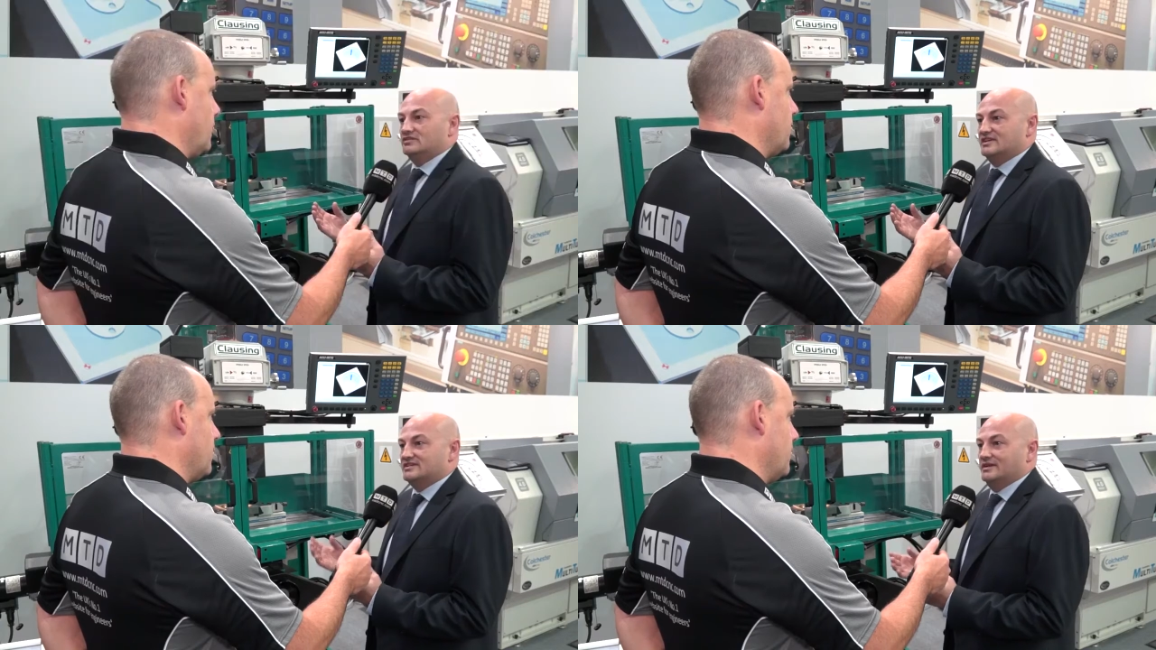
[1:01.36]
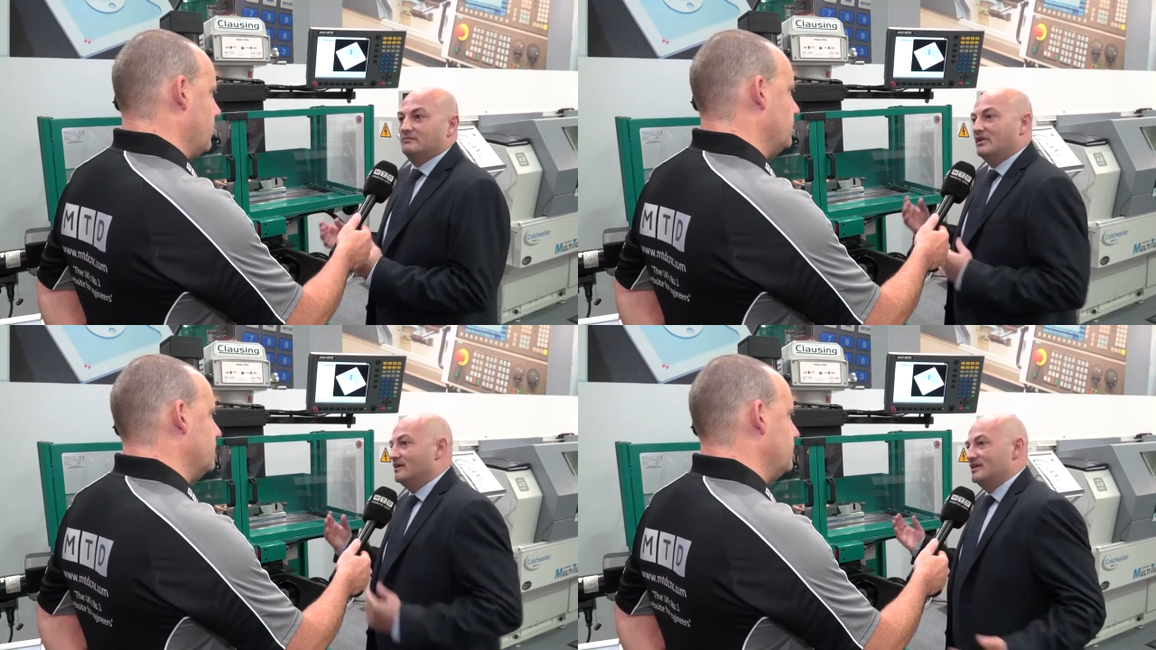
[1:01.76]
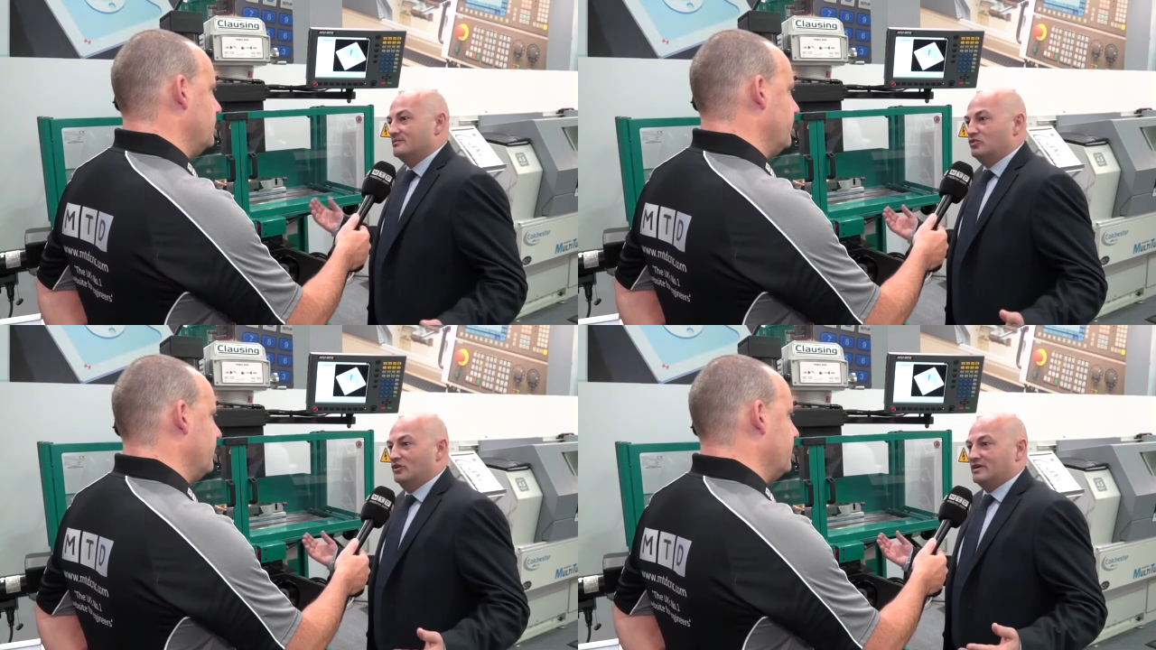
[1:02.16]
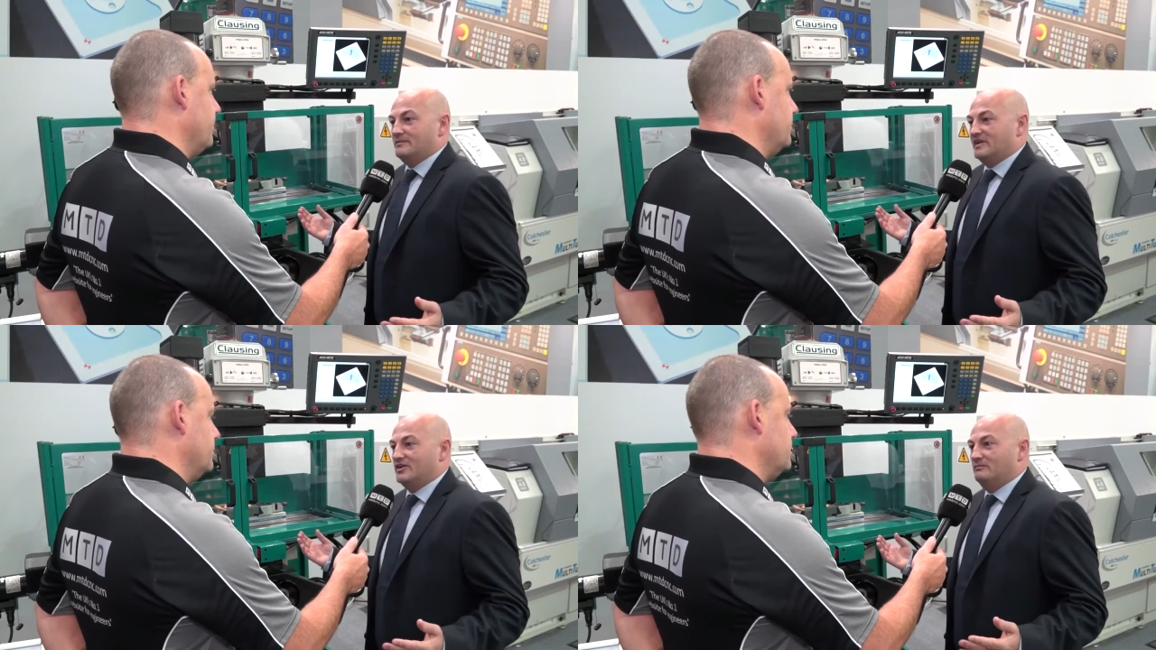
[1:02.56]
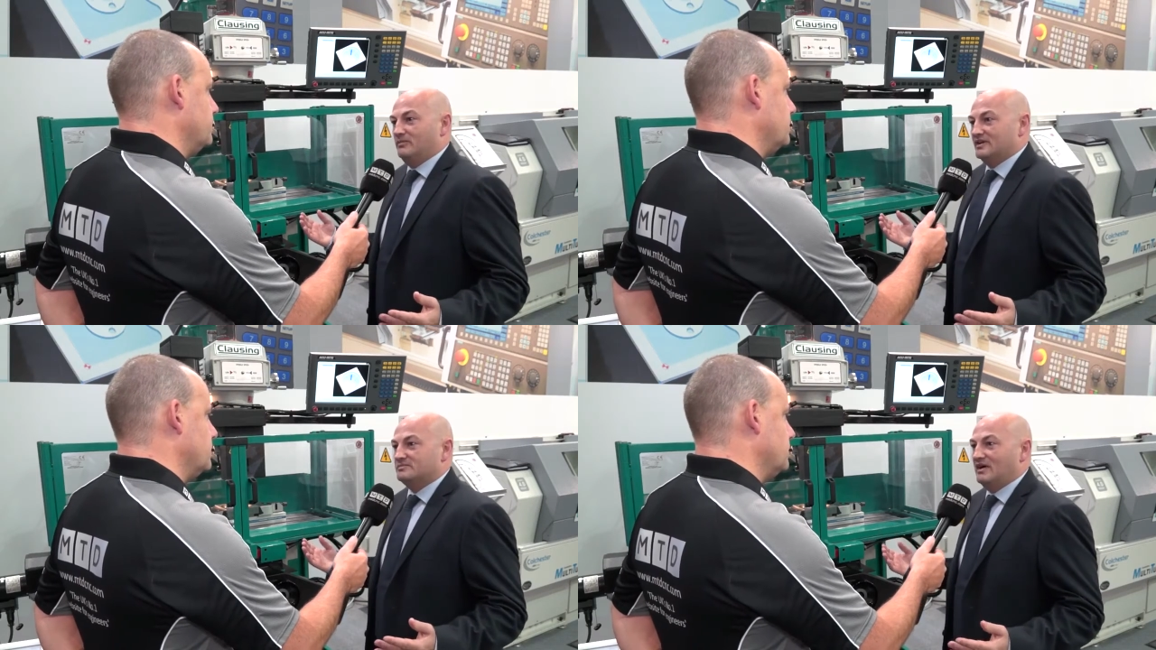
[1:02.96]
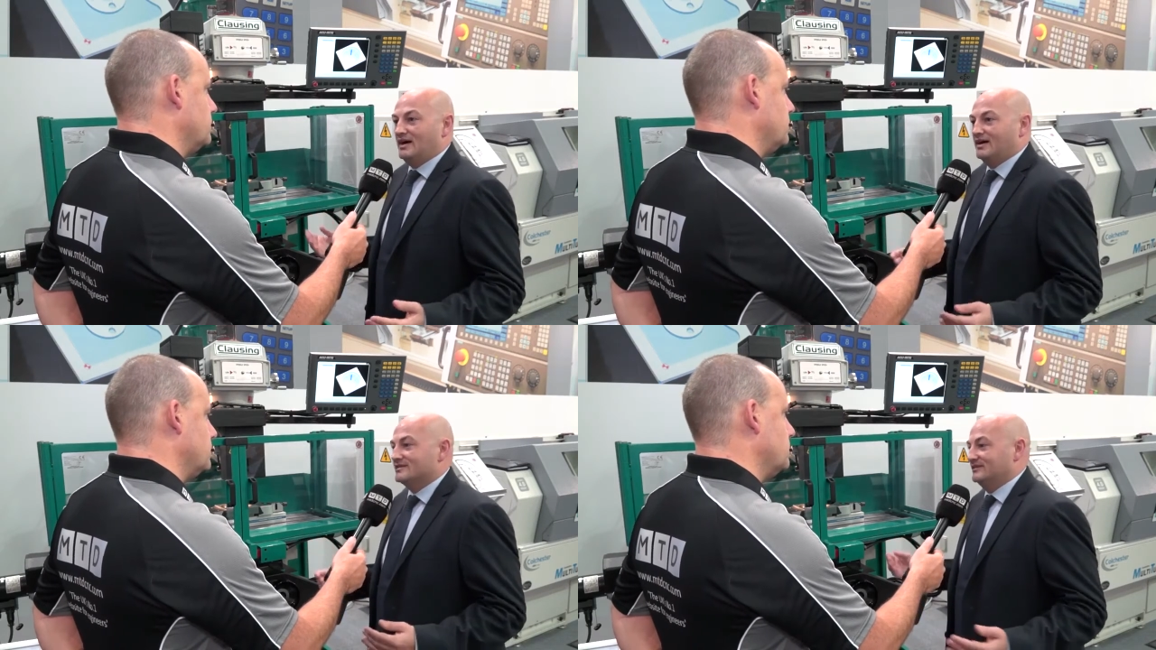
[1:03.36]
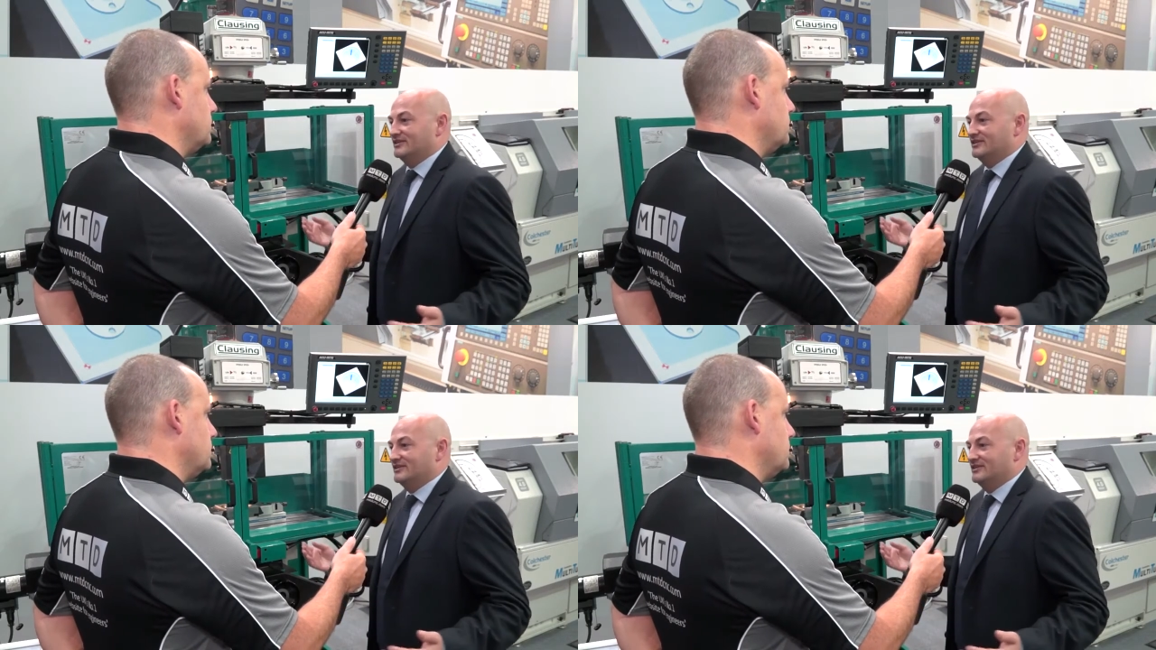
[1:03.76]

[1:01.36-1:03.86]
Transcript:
Speaker 1: system. Programming complex parts